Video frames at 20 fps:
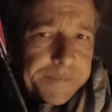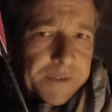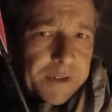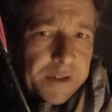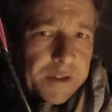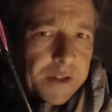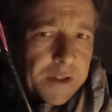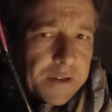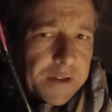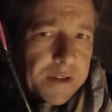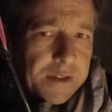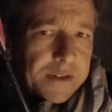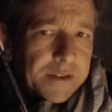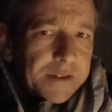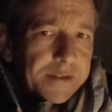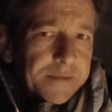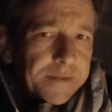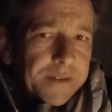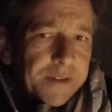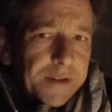you know,
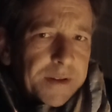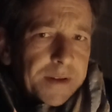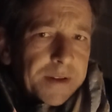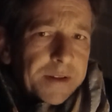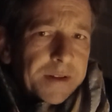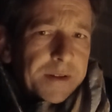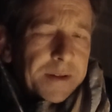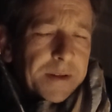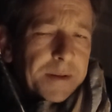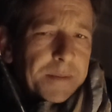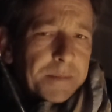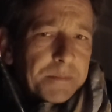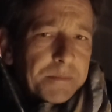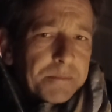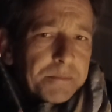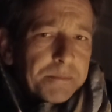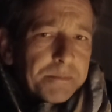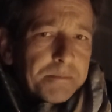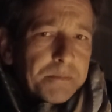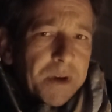
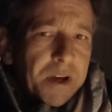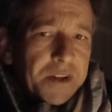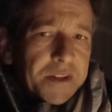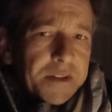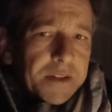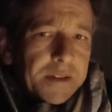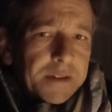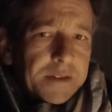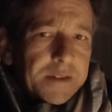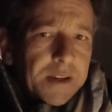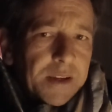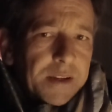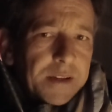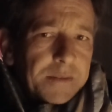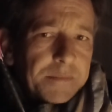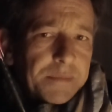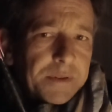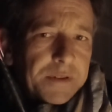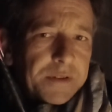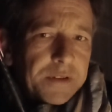the masking tape
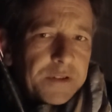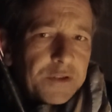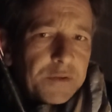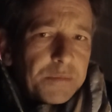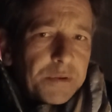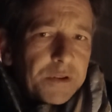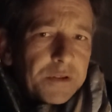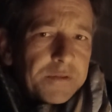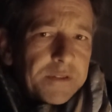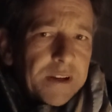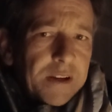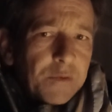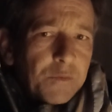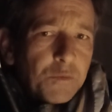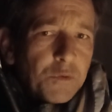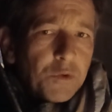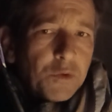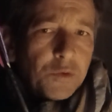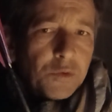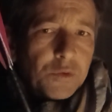that you put around
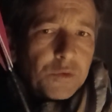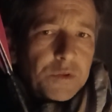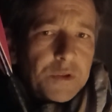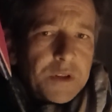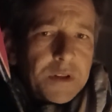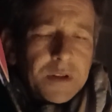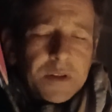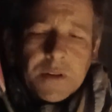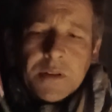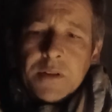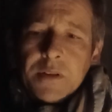walls.